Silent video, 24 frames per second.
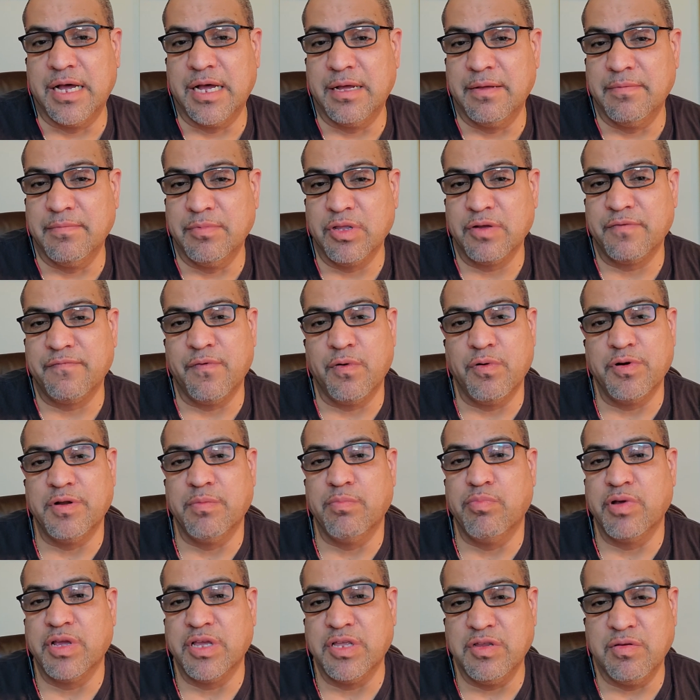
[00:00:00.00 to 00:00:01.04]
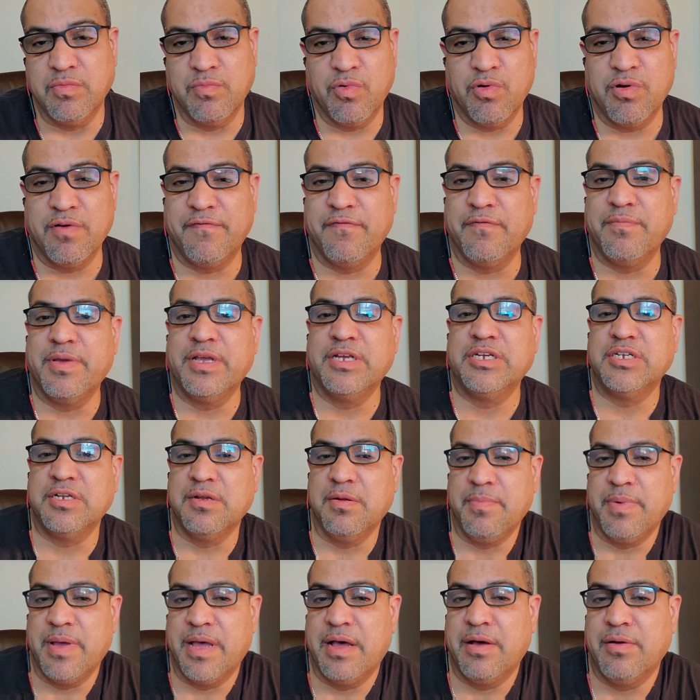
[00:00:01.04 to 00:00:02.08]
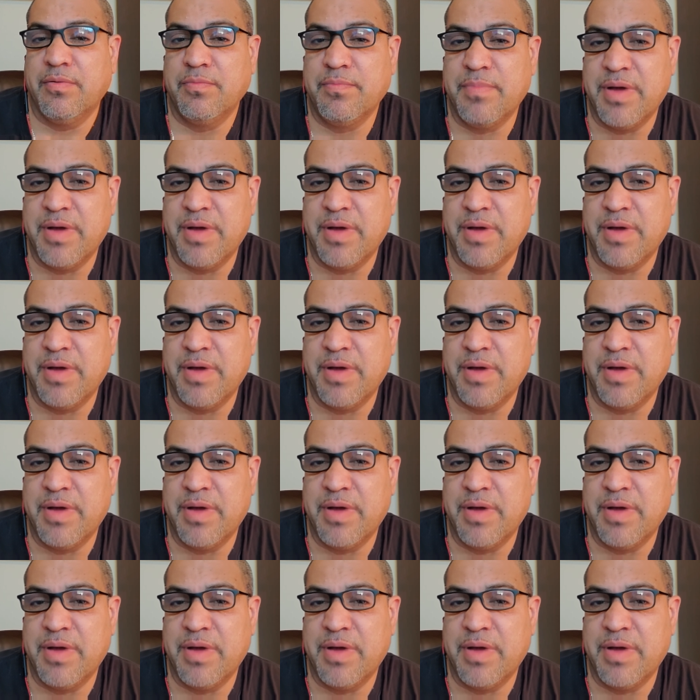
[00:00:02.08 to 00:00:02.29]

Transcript: Look forward to bringing you more information about